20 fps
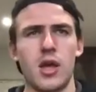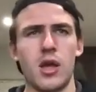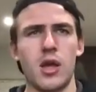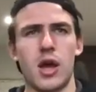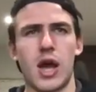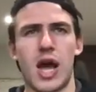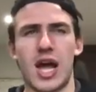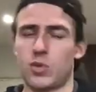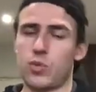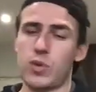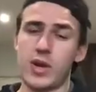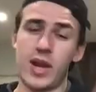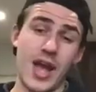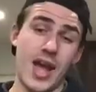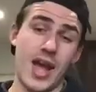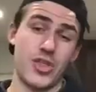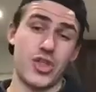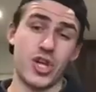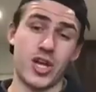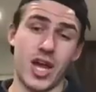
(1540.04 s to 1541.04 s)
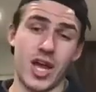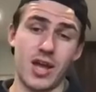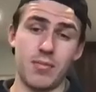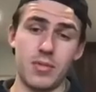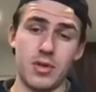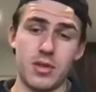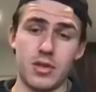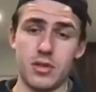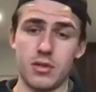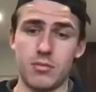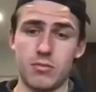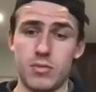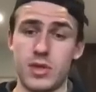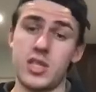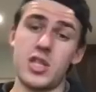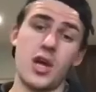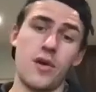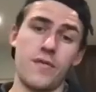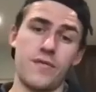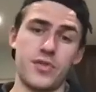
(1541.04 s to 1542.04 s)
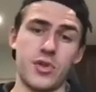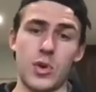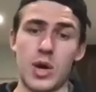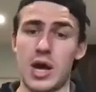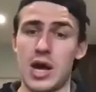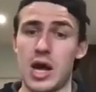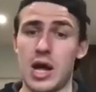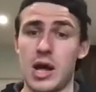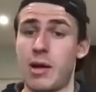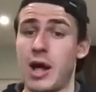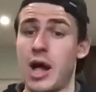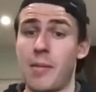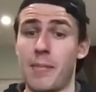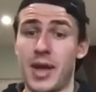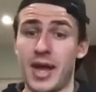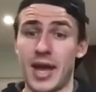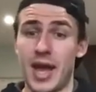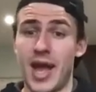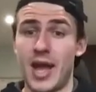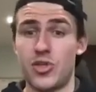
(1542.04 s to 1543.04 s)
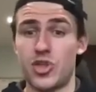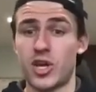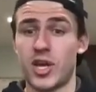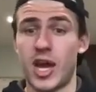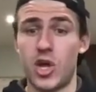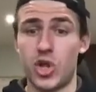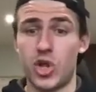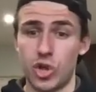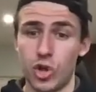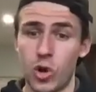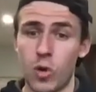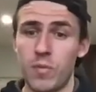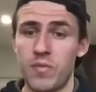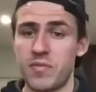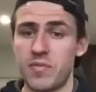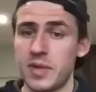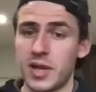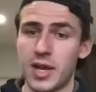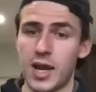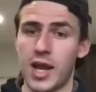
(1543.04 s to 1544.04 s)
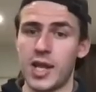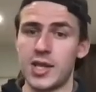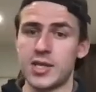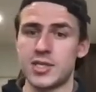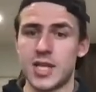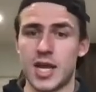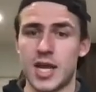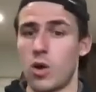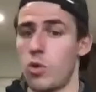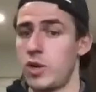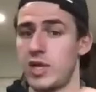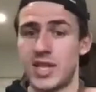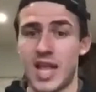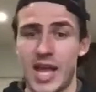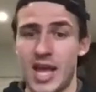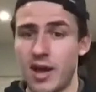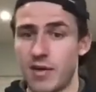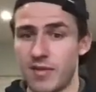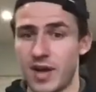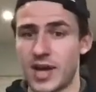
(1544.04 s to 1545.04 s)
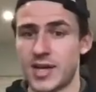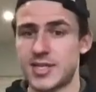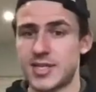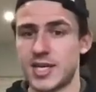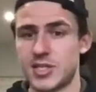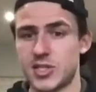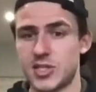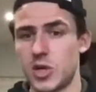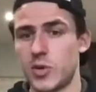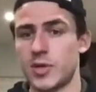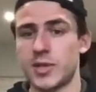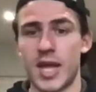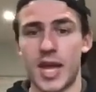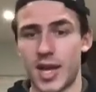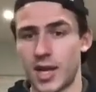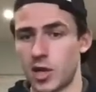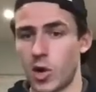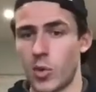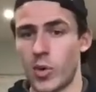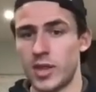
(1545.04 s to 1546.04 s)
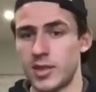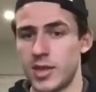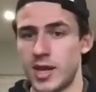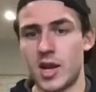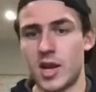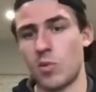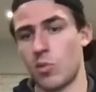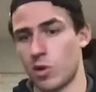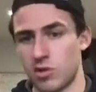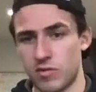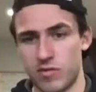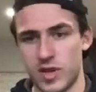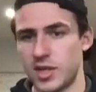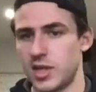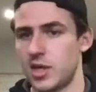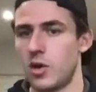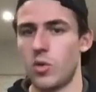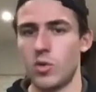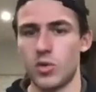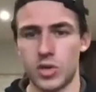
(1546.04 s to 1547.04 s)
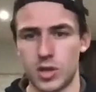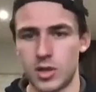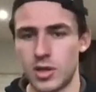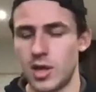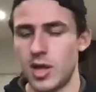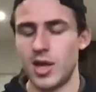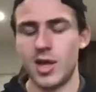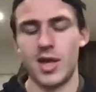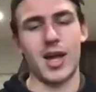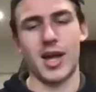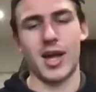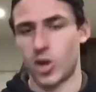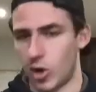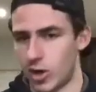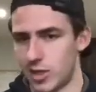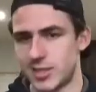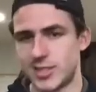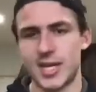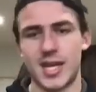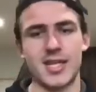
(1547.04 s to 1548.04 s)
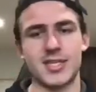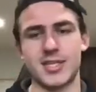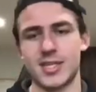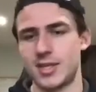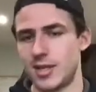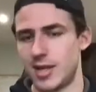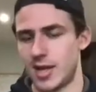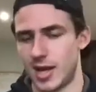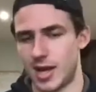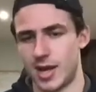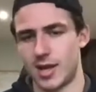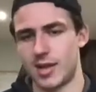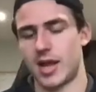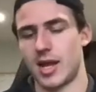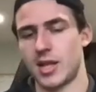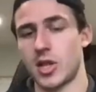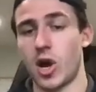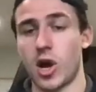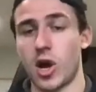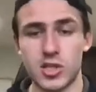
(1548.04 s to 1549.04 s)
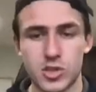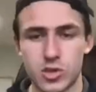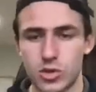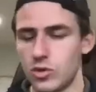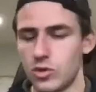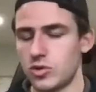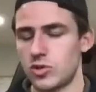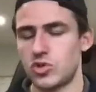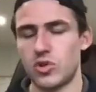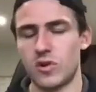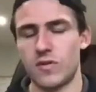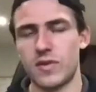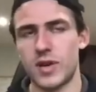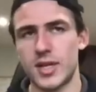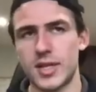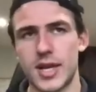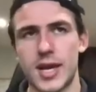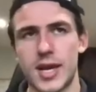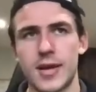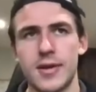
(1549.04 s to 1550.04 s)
I'd want to educate myself. So I'll make an education hub for my clients that only they have access to, and they can go in there and watch videos and content and articles and stuff like that.